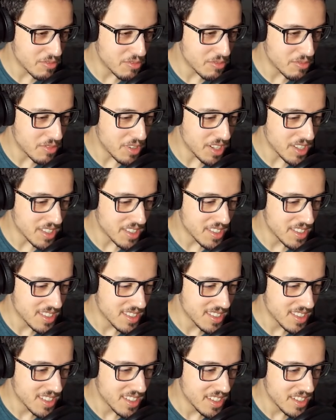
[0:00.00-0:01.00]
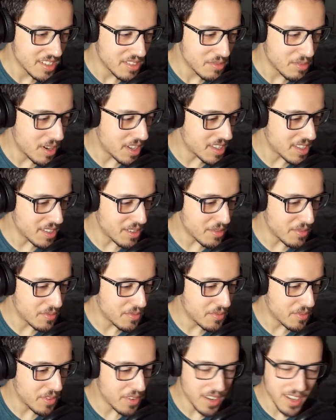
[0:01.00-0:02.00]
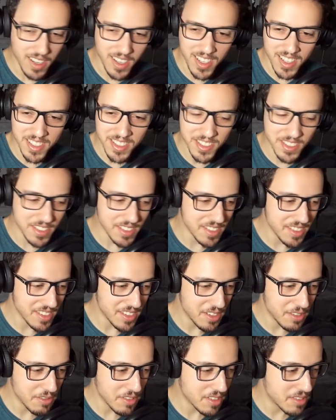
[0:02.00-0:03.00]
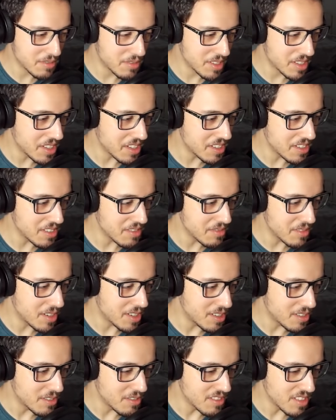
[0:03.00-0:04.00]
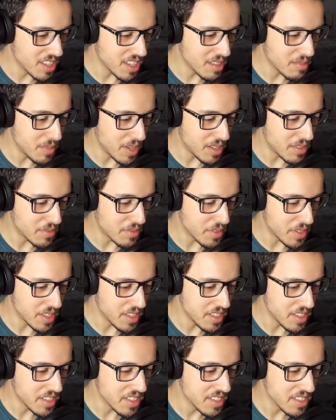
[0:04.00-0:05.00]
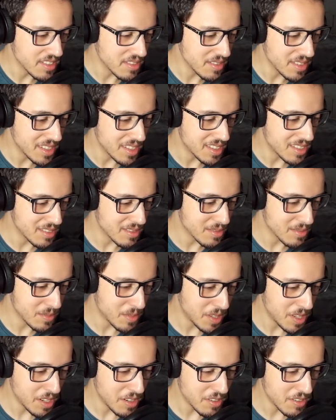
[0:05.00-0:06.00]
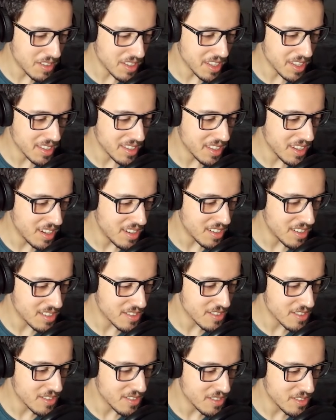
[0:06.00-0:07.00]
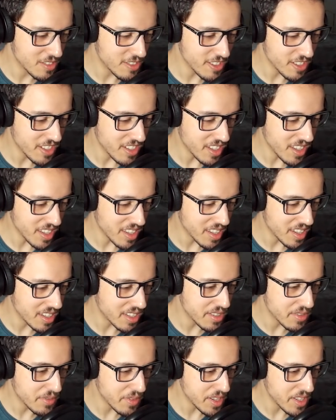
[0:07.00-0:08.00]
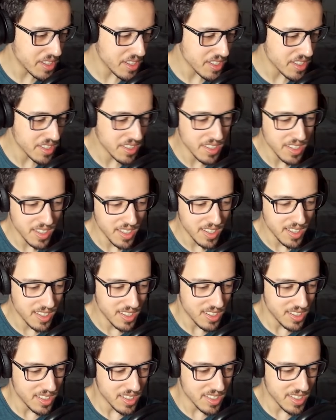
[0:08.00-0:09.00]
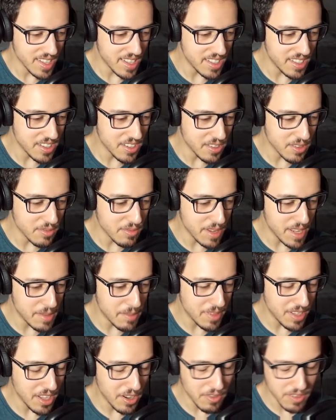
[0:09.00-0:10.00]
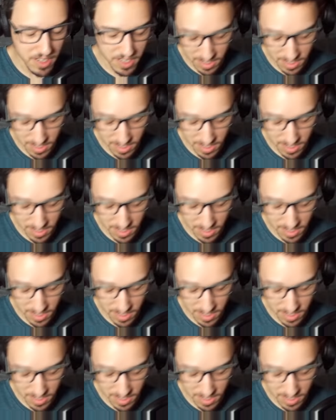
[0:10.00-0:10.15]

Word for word: What? What the fuck is... Oh, what are you... Why are you licking my face? Why are you licking... Oh, she's licking his face. Uh, tell her to aim lower.